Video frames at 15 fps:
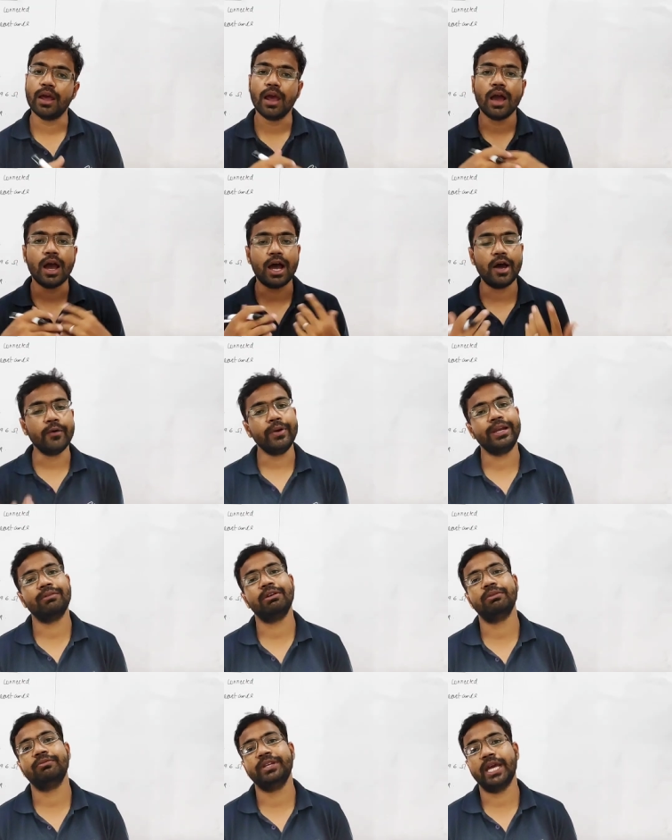how it
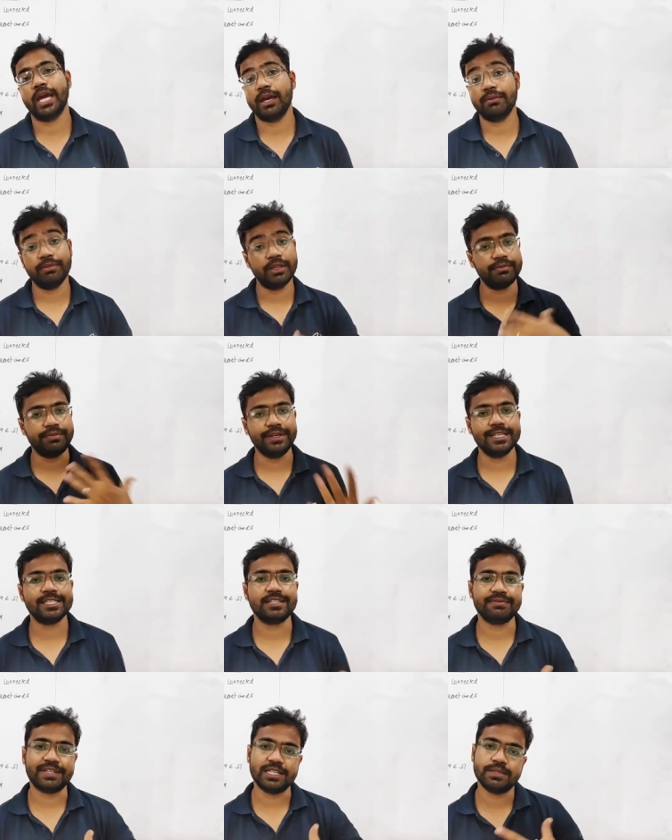will behave, the phase
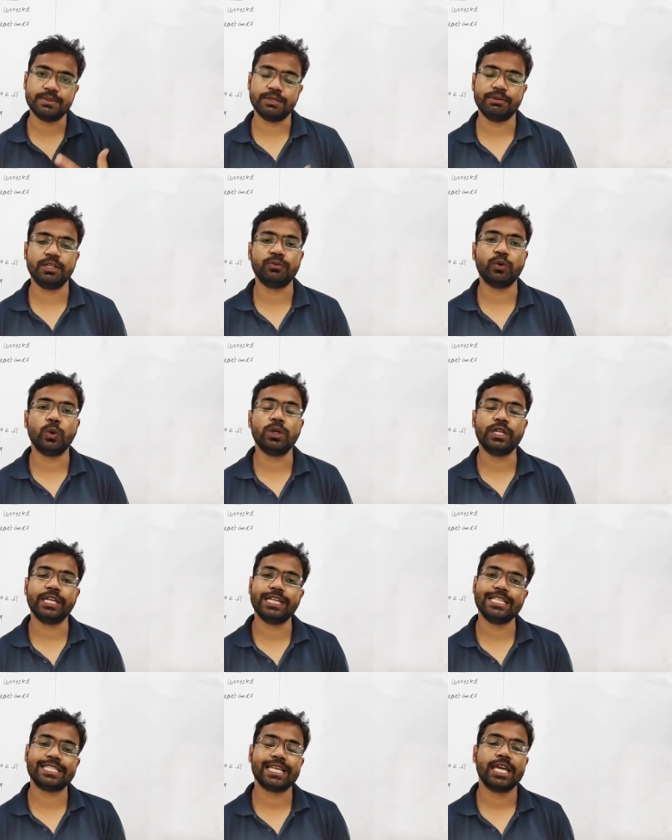difference between
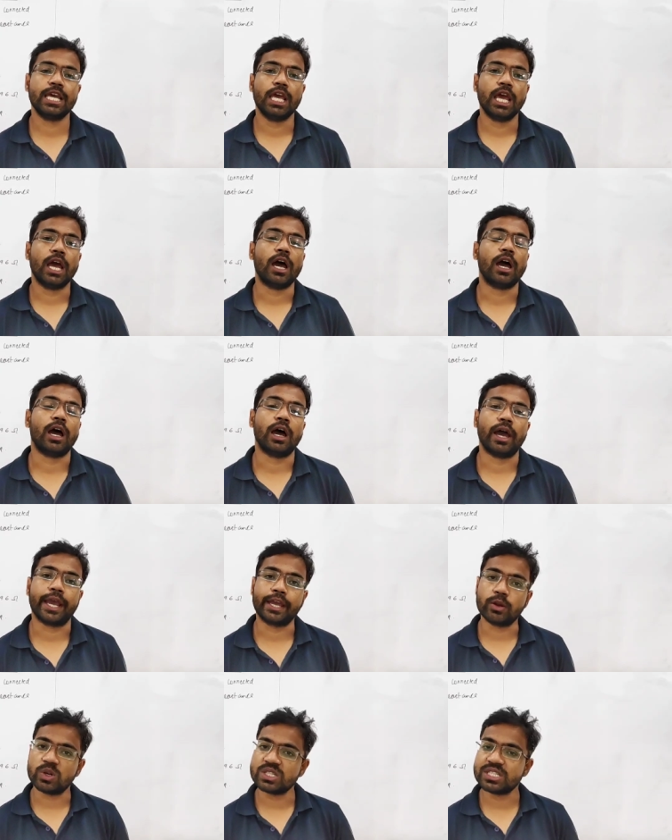voltage
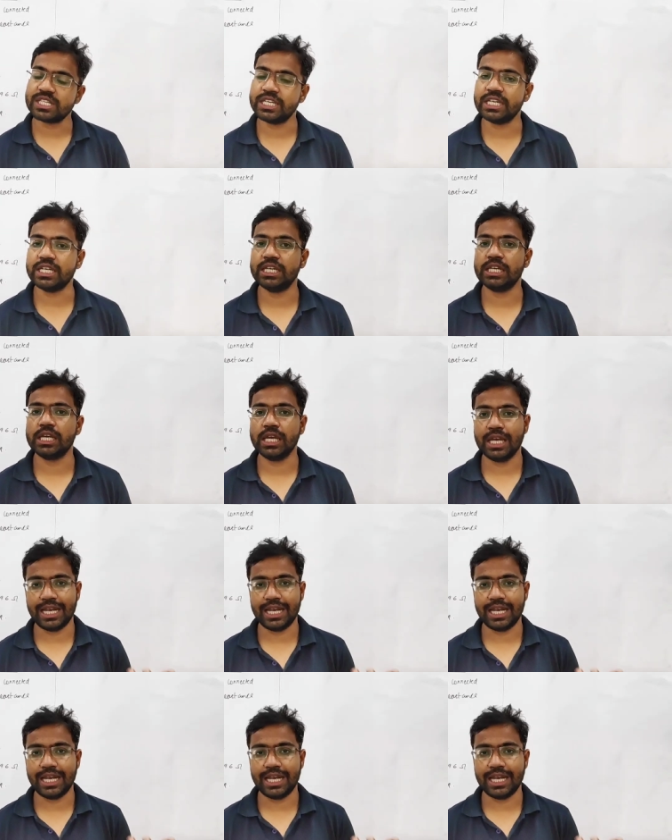across the